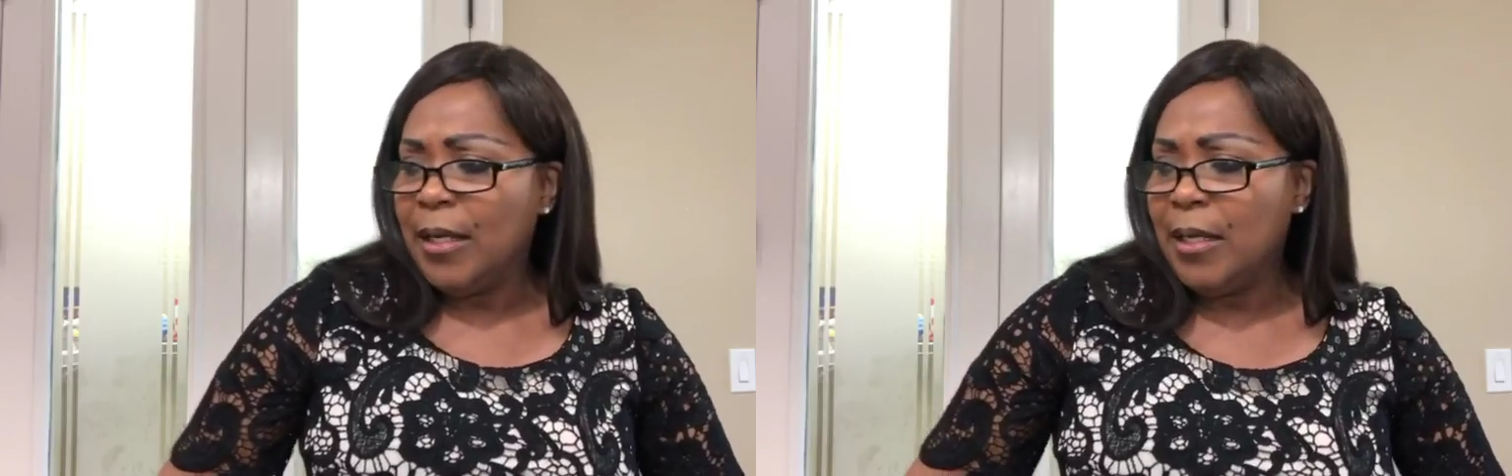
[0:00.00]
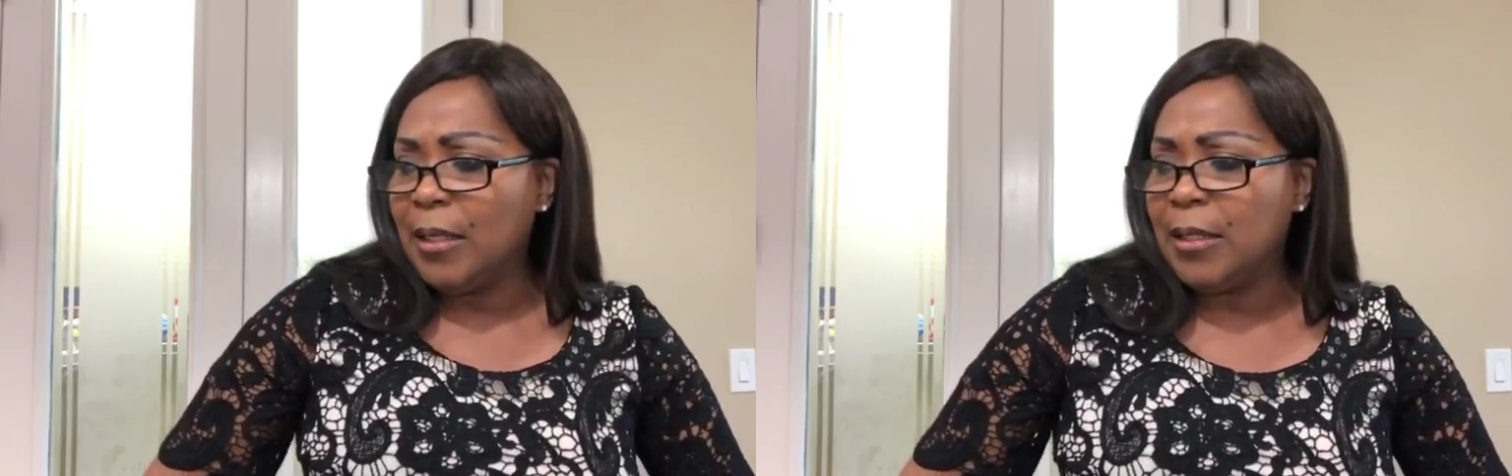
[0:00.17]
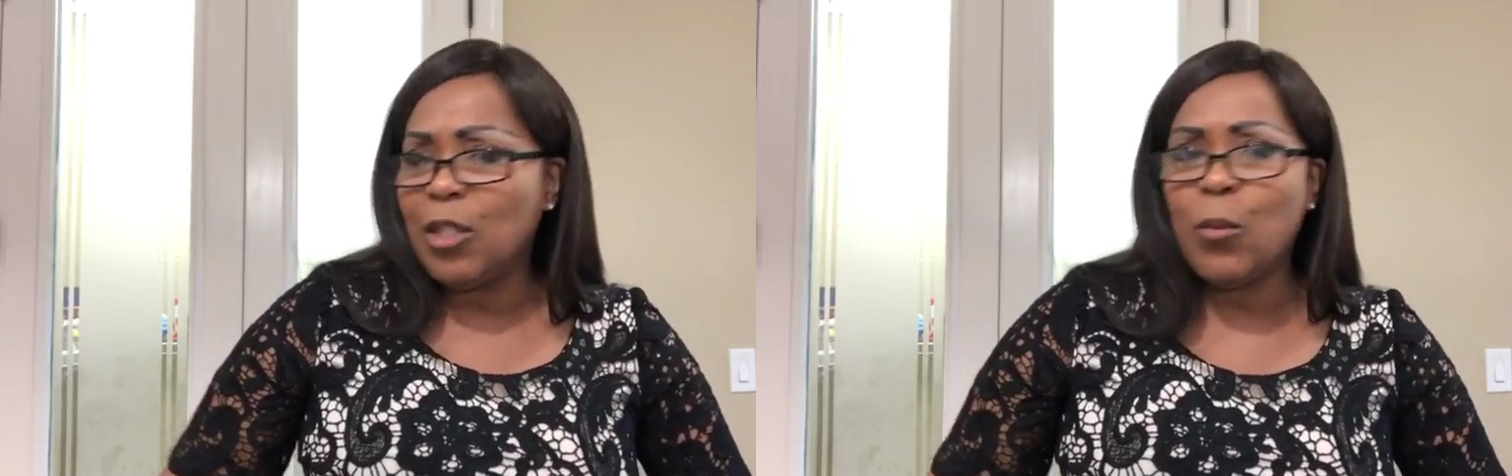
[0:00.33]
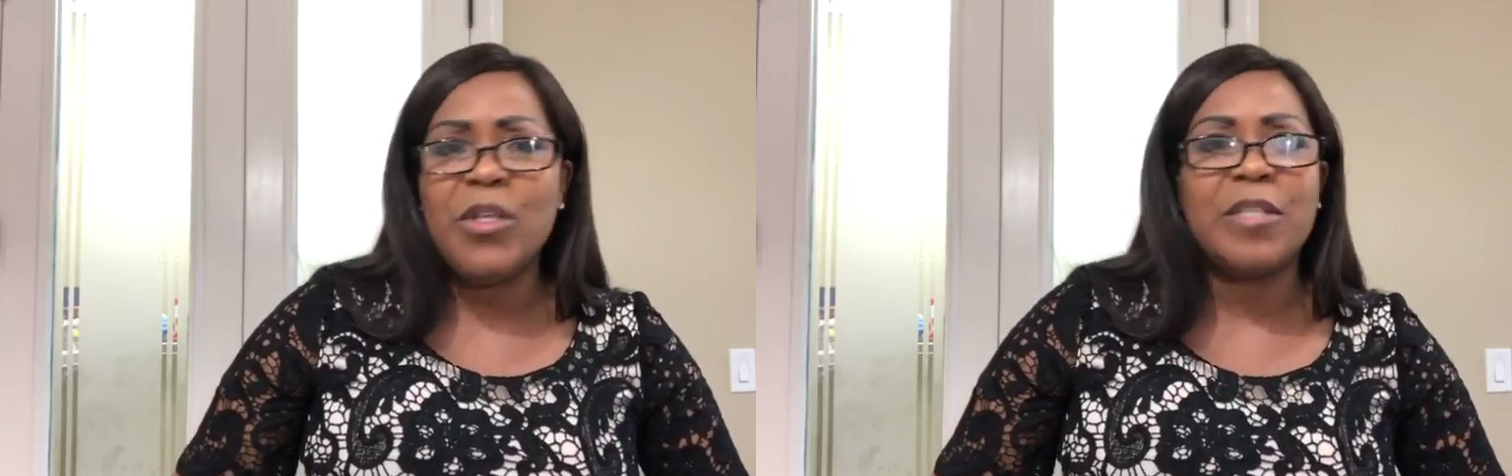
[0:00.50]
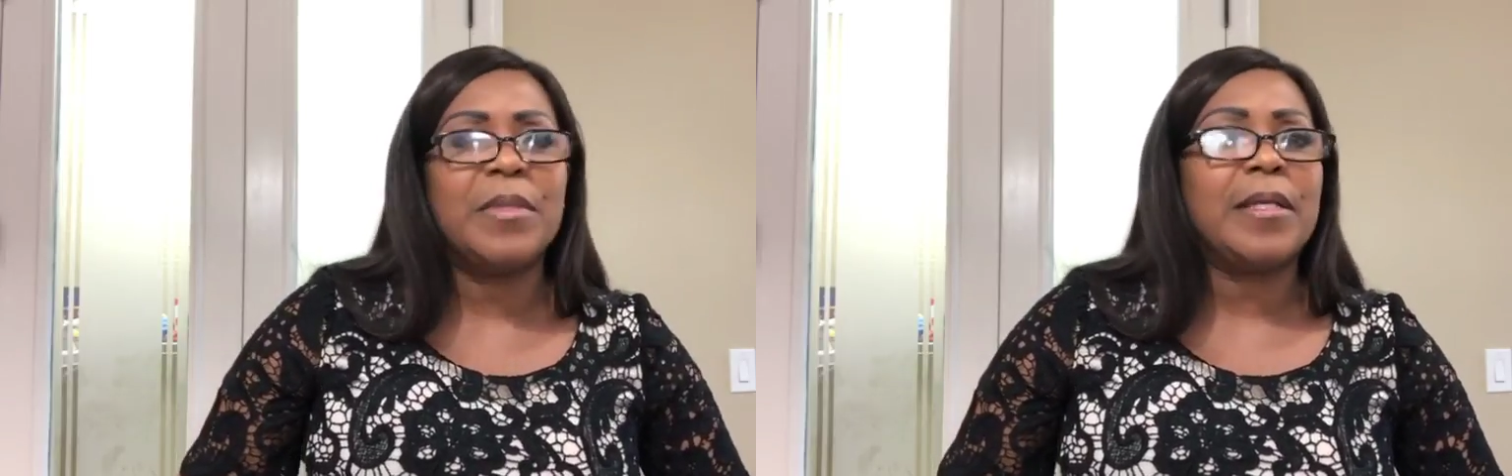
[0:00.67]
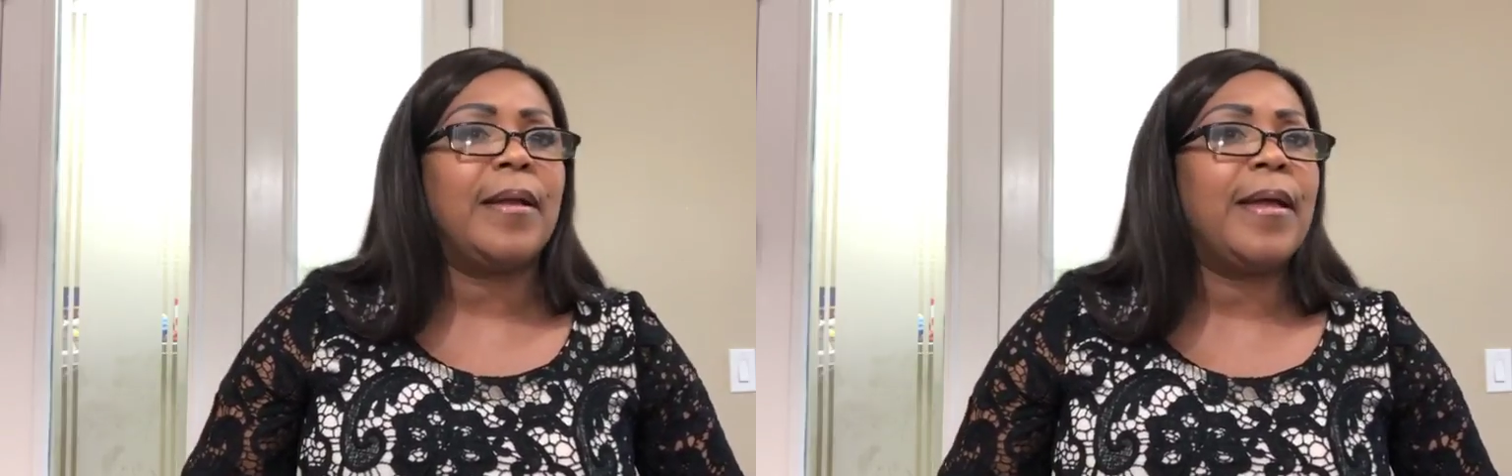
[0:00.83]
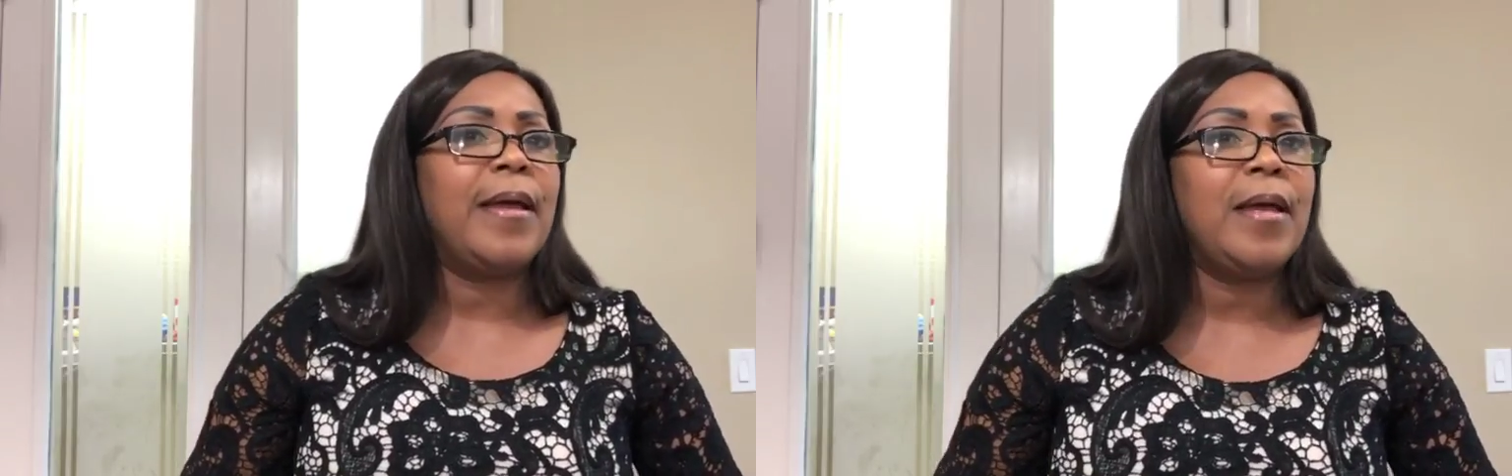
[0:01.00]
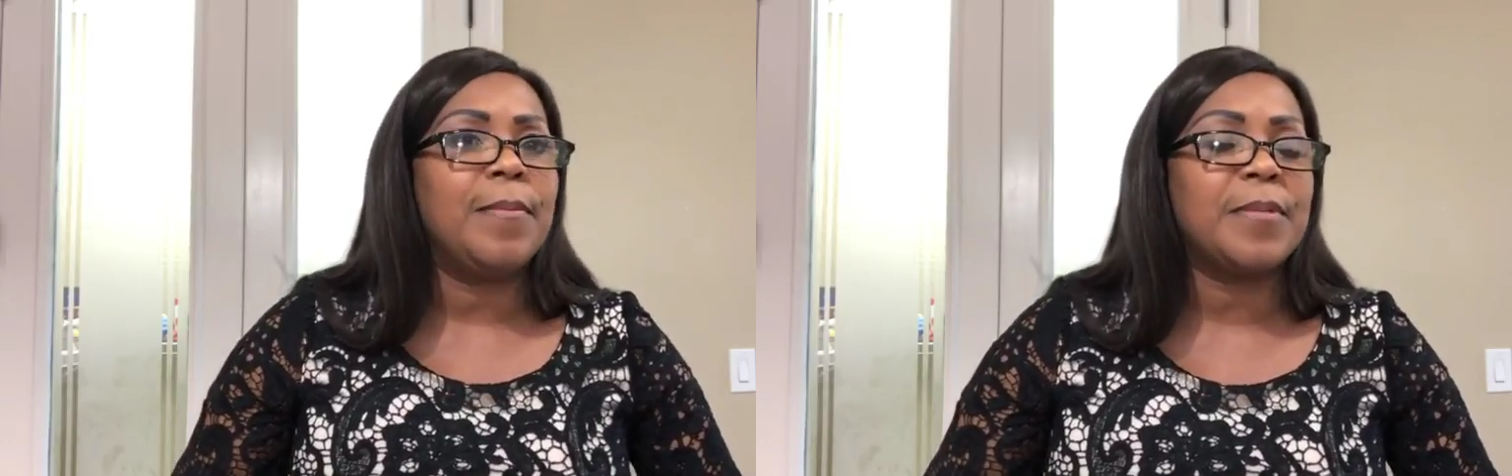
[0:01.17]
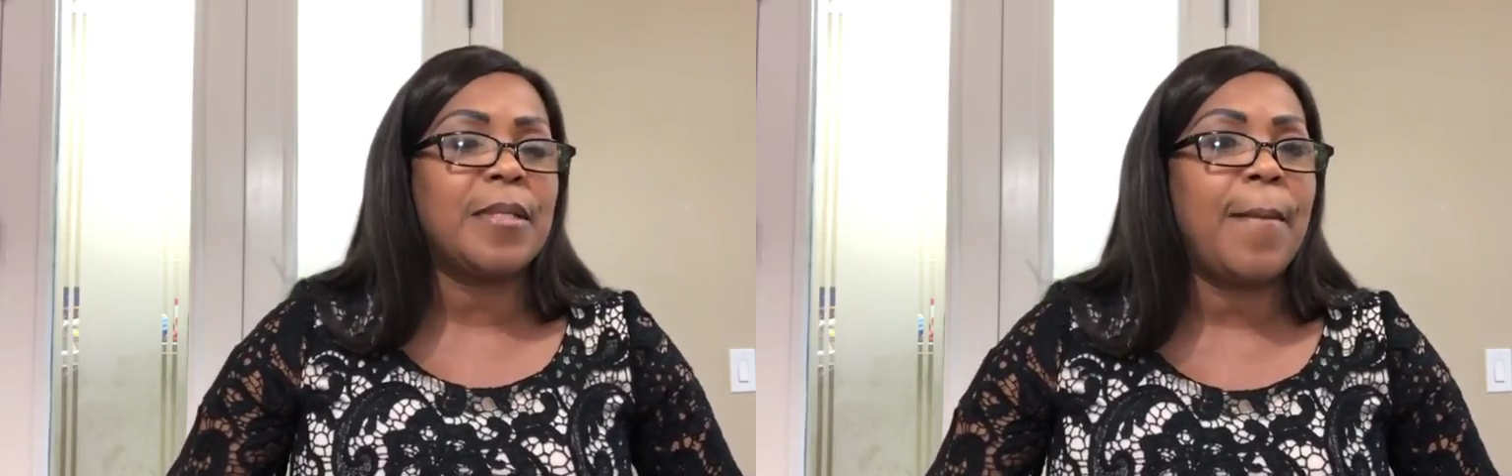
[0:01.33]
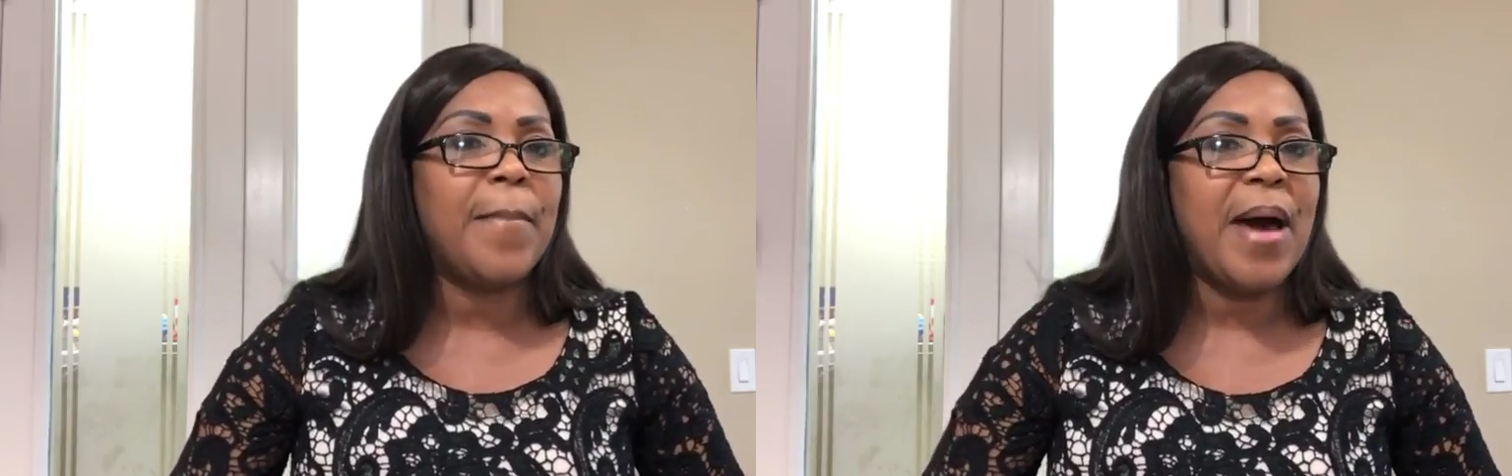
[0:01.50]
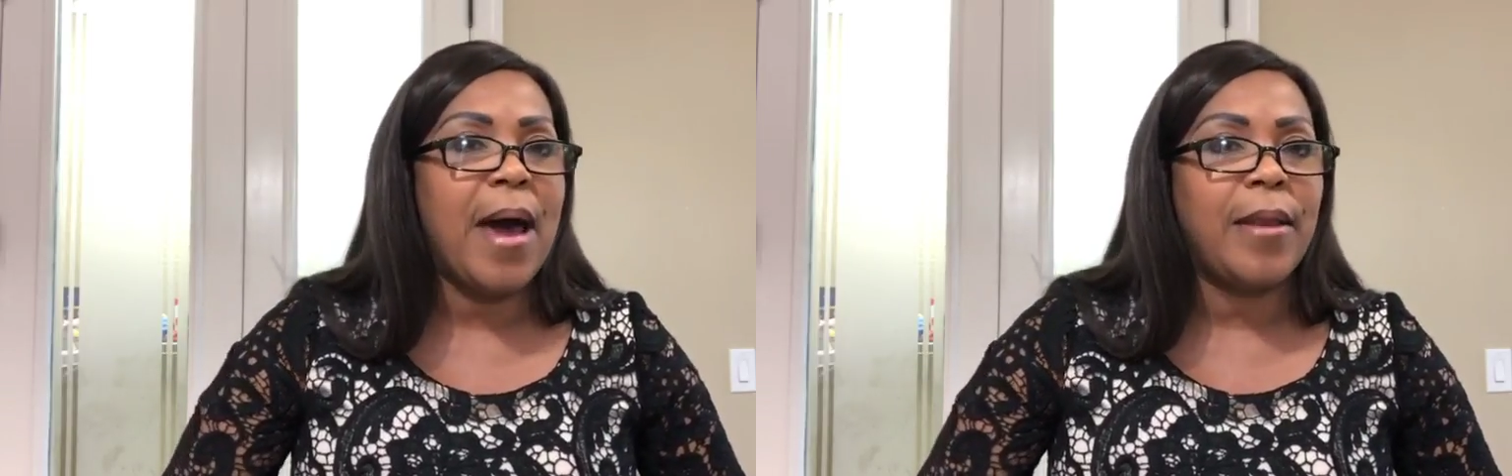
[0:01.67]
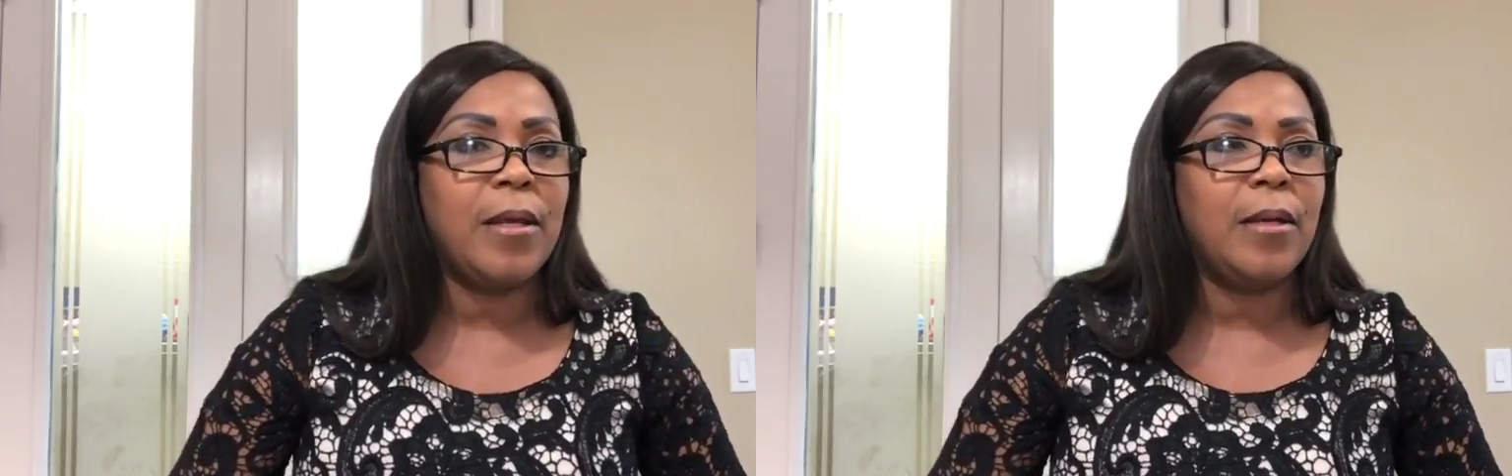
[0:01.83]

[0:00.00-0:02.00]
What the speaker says: you know this wisdom is gonna help somebody.